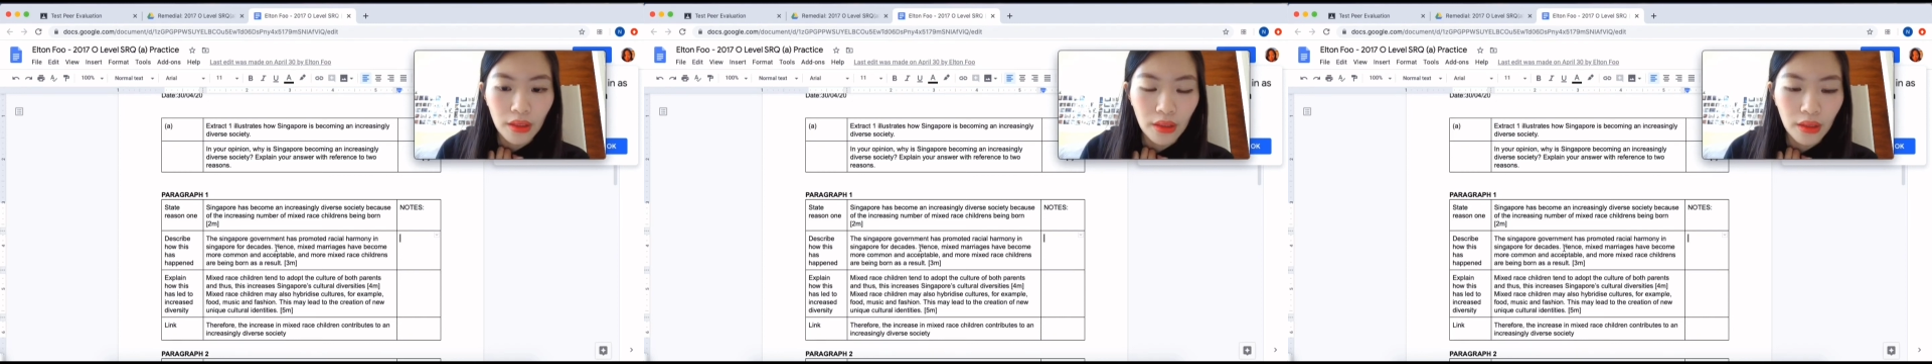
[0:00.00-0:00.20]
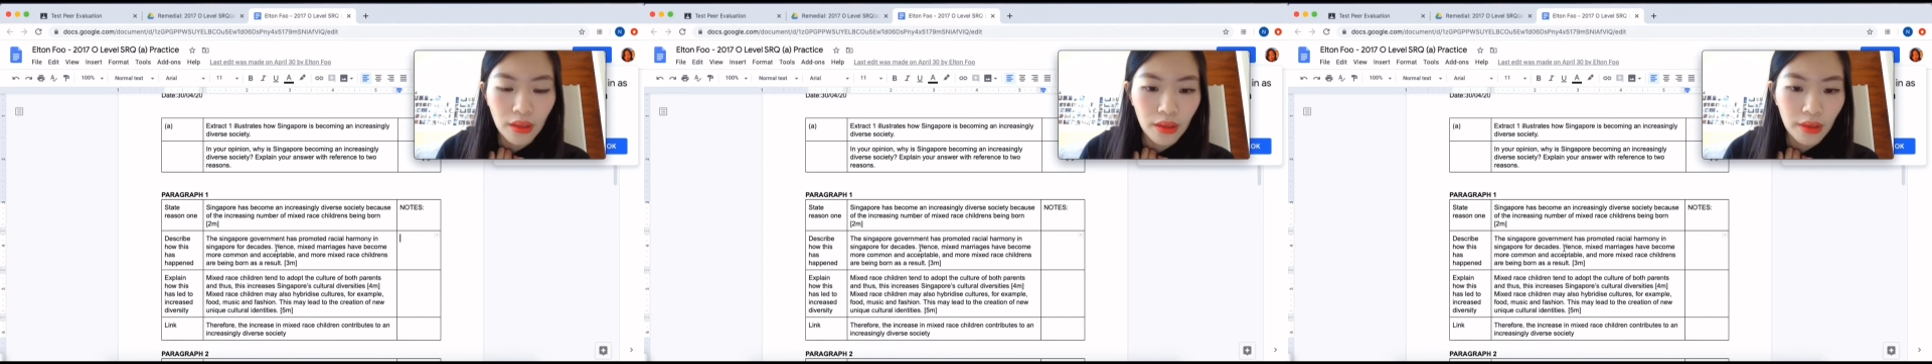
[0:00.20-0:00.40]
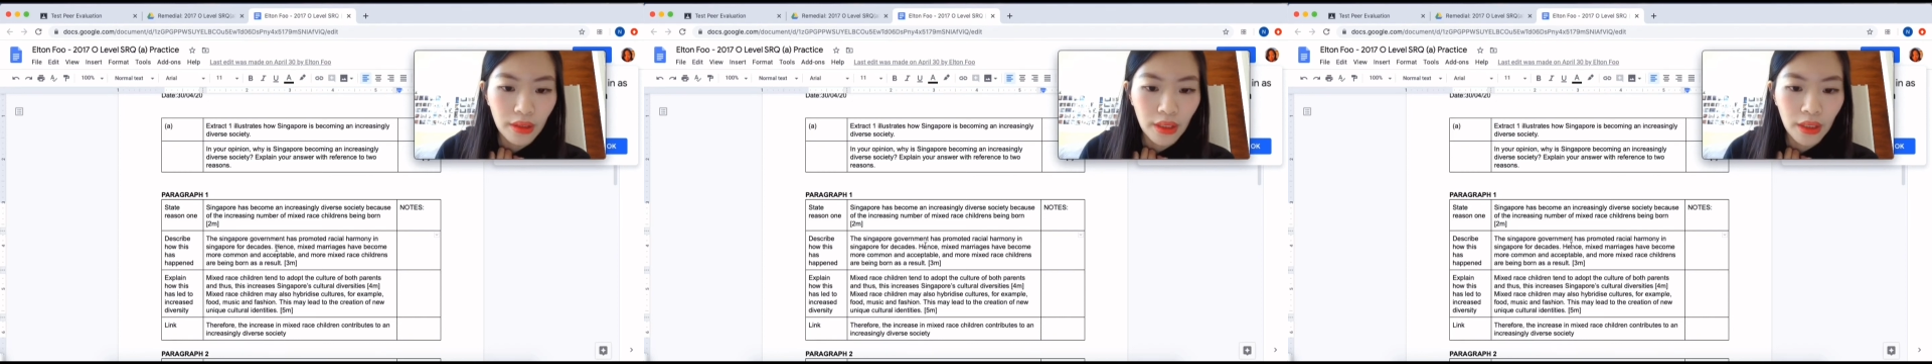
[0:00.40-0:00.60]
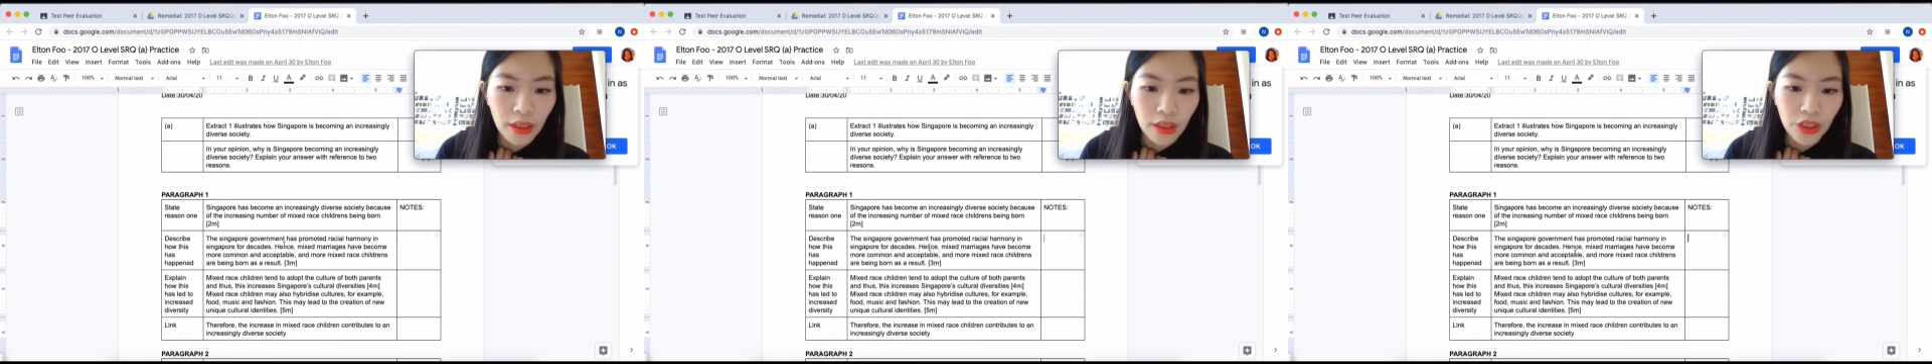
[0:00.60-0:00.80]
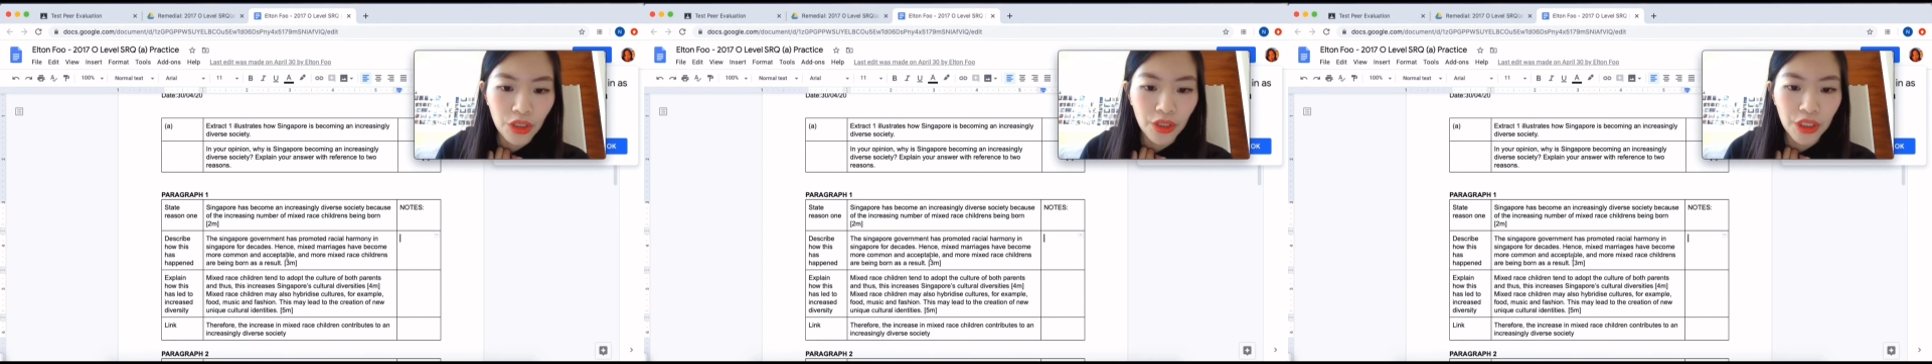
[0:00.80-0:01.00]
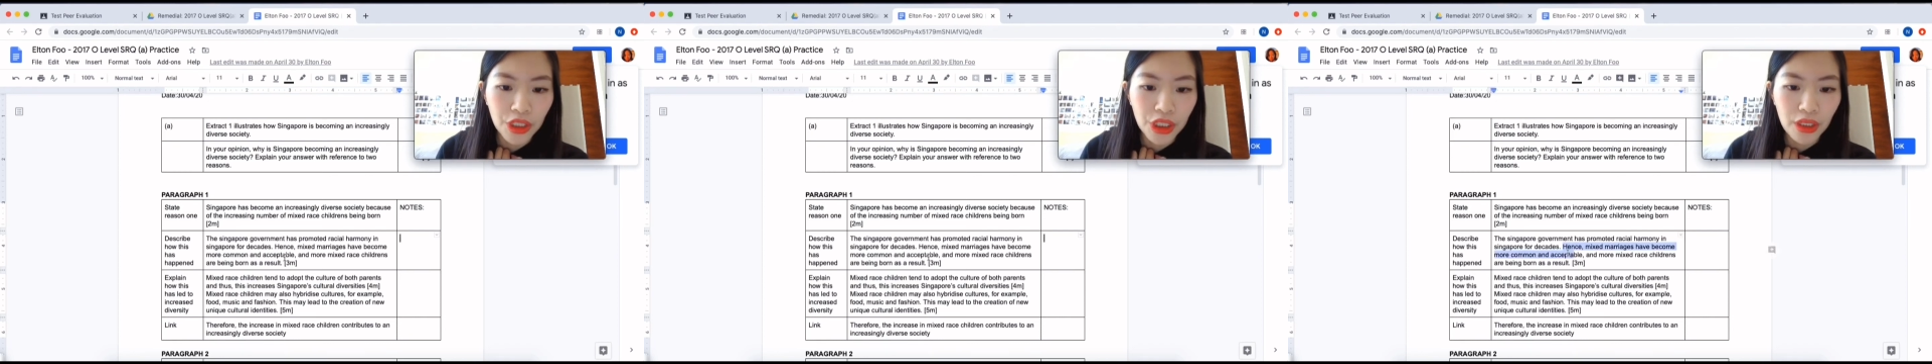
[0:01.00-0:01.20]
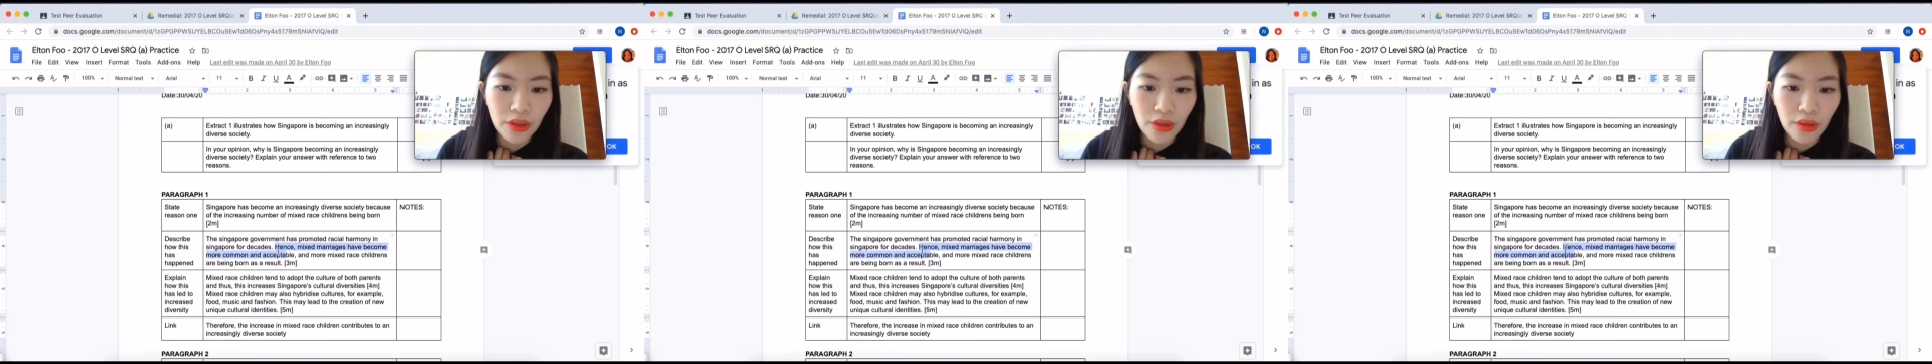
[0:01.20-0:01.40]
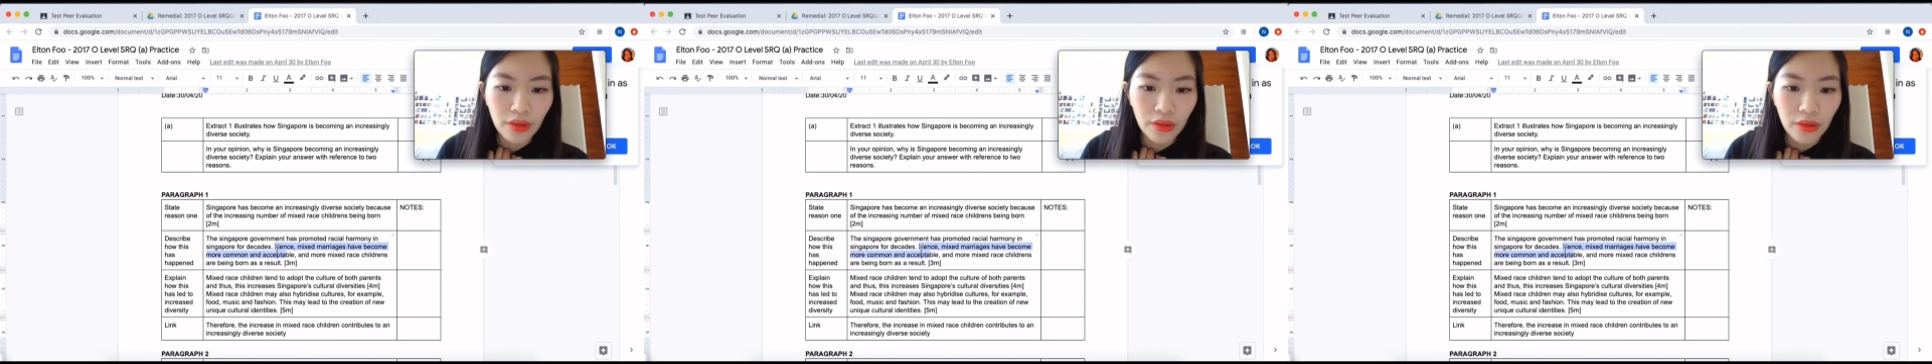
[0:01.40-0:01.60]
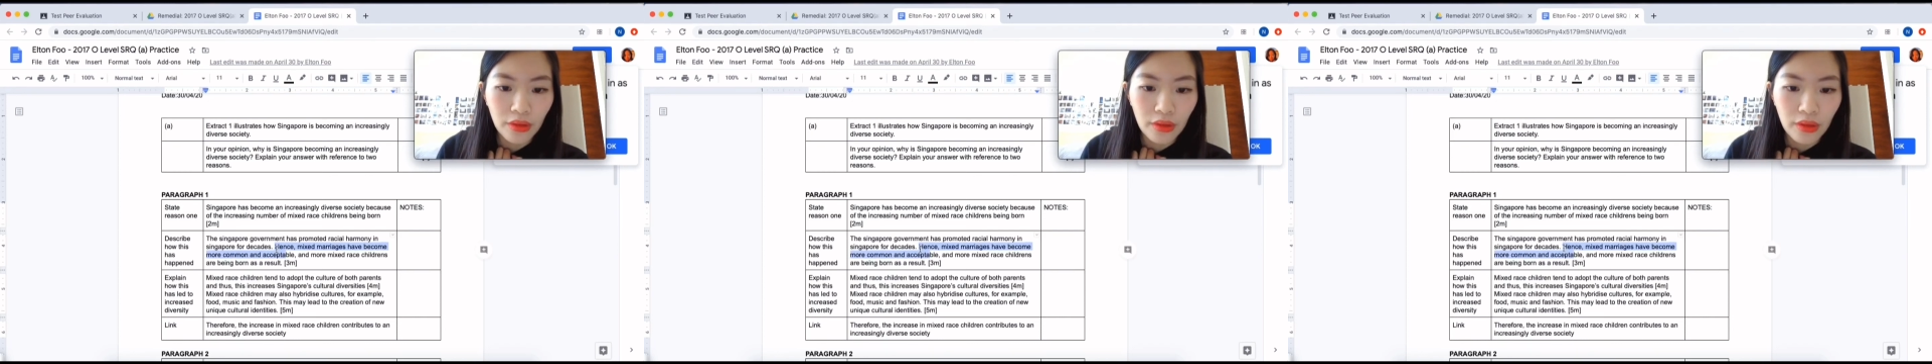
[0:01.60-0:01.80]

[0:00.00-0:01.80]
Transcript: the traditional